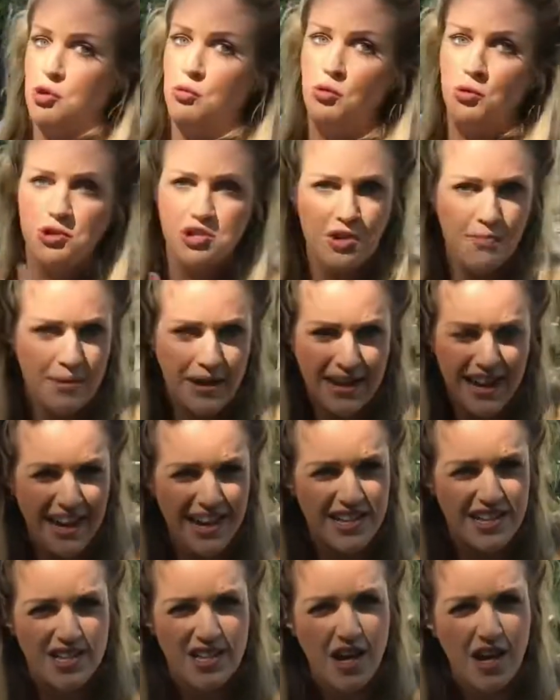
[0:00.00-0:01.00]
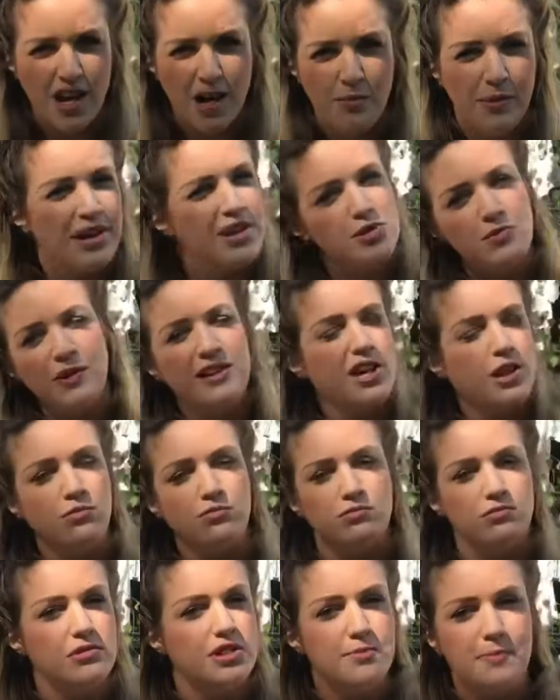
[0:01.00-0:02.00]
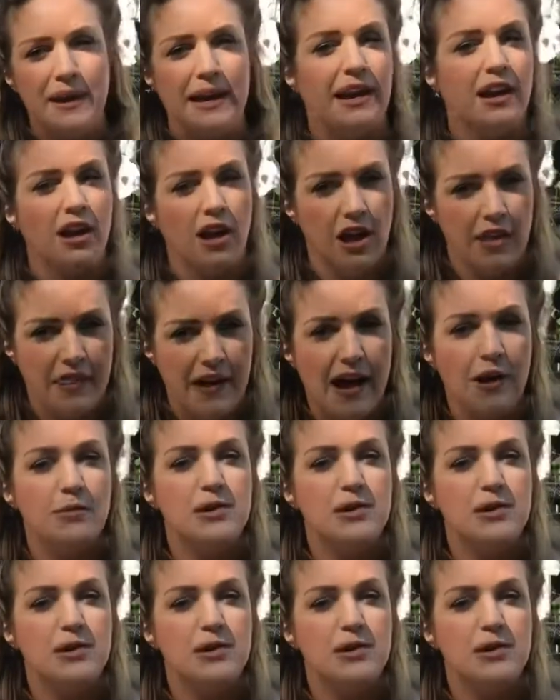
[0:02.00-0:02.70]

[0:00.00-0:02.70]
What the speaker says: all to minutes, because we don't speak like that.